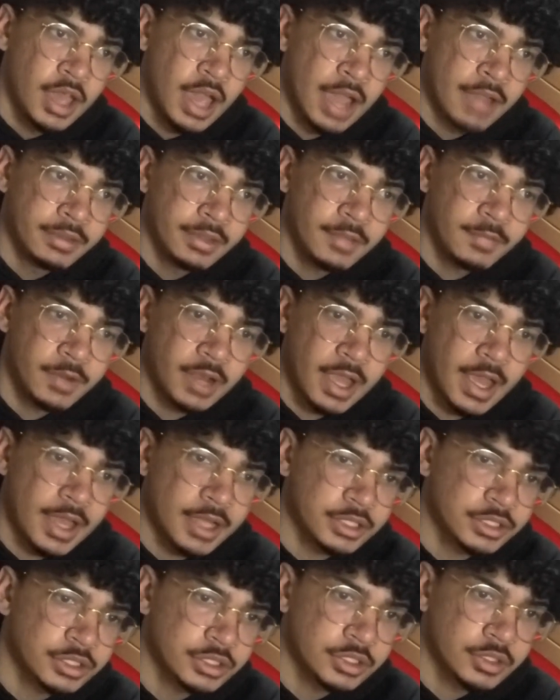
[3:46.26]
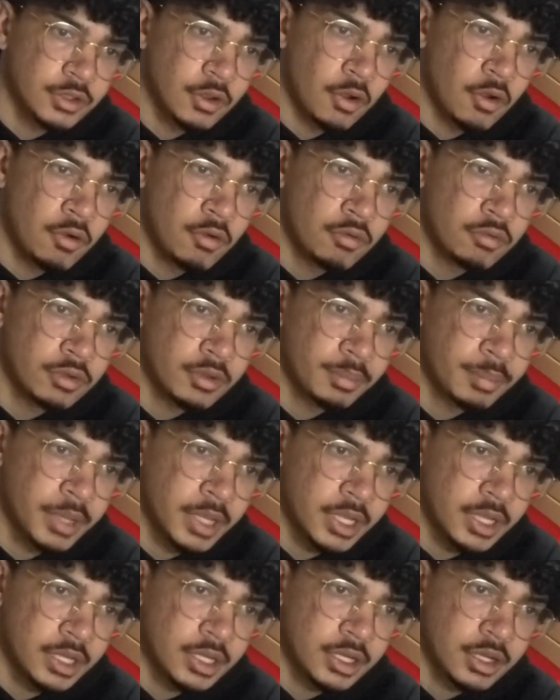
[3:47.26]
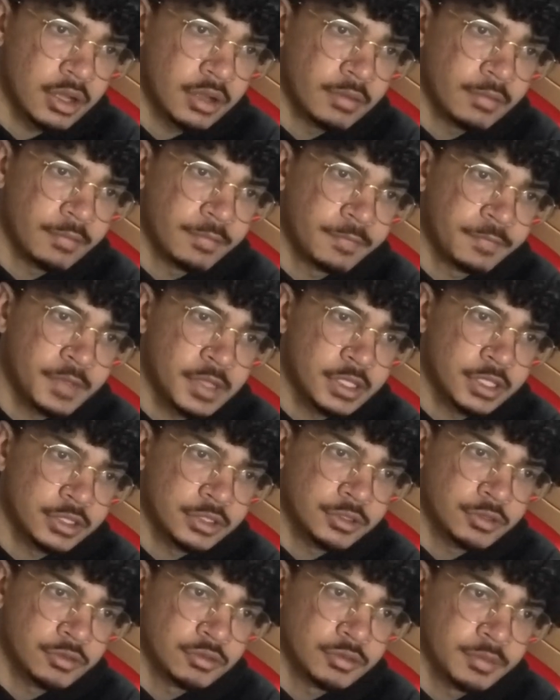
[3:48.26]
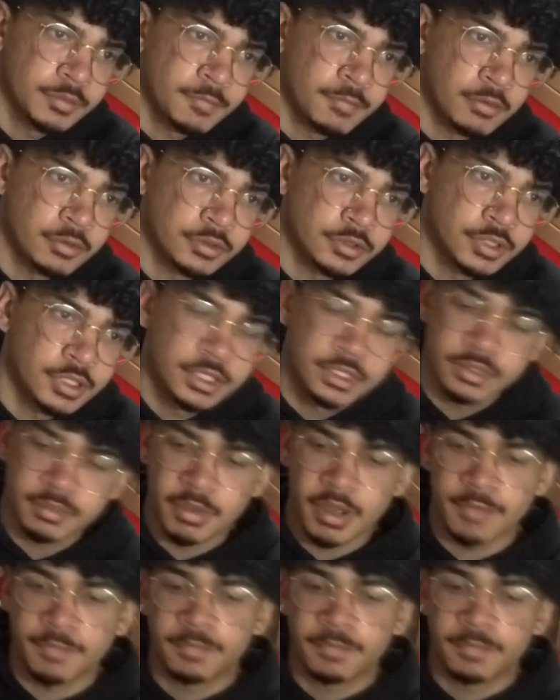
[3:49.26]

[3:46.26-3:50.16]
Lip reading: I never actually owned a pair of Fila shoes before, so these are my